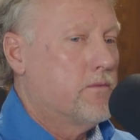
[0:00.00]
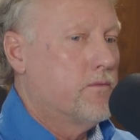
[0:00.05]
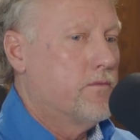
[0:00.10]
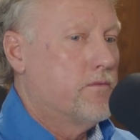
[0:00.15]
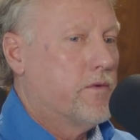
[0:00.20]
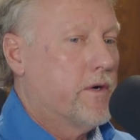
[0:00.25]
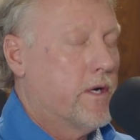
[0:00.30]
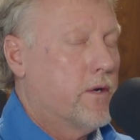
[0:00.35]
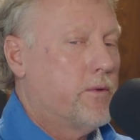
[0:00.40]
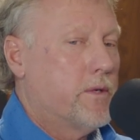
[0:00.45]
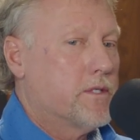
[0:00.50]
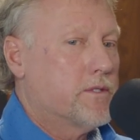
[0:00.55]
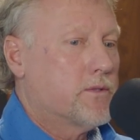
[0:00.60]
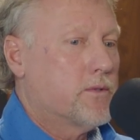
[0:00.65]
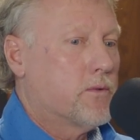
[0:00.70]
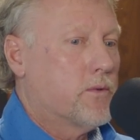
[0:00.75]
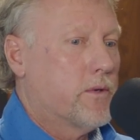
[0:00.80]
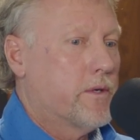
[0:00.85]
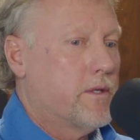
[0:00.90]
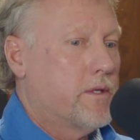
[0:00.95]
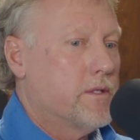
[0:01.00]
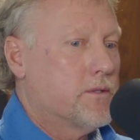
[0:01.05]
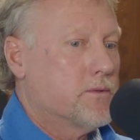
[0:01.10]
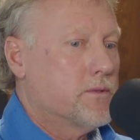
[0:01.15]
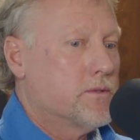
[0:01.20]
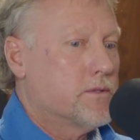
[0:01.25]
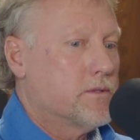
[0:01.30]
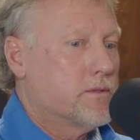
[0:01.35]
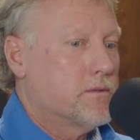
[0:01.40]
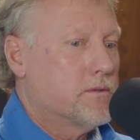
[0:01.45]
Very quick story. This
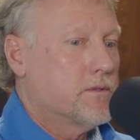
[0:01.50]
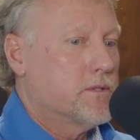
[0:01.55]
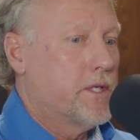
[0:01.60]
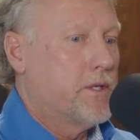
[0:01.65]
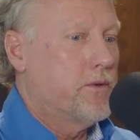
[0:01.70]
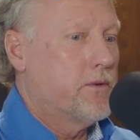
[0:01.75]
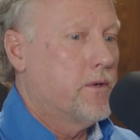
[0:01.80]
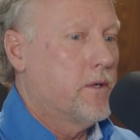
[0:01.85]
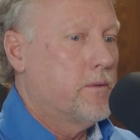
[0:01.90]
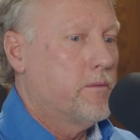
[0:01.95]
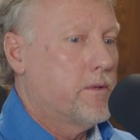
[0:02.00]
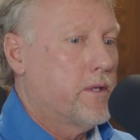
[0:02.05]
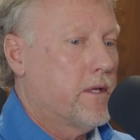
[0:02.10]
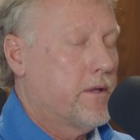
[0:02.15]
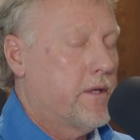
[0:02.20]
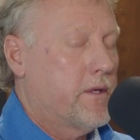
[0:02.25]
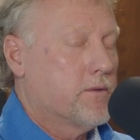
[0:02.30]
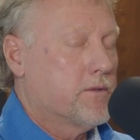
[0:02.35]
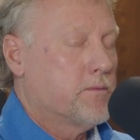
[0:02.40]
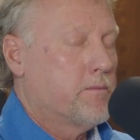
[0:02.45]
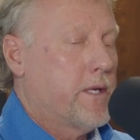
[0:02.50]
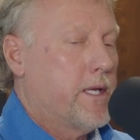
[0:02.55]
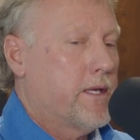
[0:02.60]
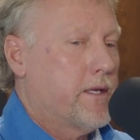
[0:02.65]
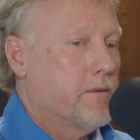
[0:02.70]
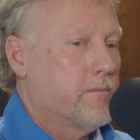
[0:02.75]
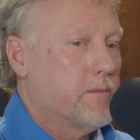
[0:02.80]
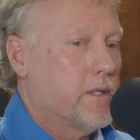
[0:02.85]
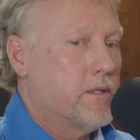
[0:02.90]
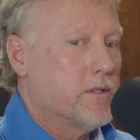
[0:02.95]
was Senior Open. I think it was
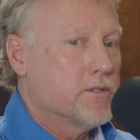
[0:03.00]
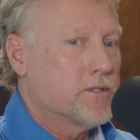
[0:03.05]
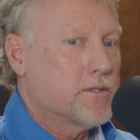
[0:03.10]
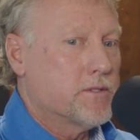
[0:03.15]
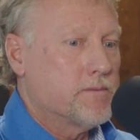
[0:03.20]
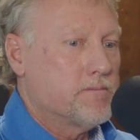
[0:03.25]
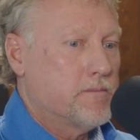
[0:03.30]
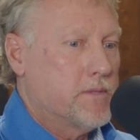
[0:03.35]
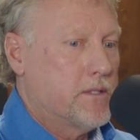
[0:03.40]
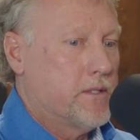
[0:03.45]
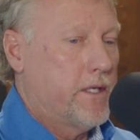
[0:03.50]
back in Boston.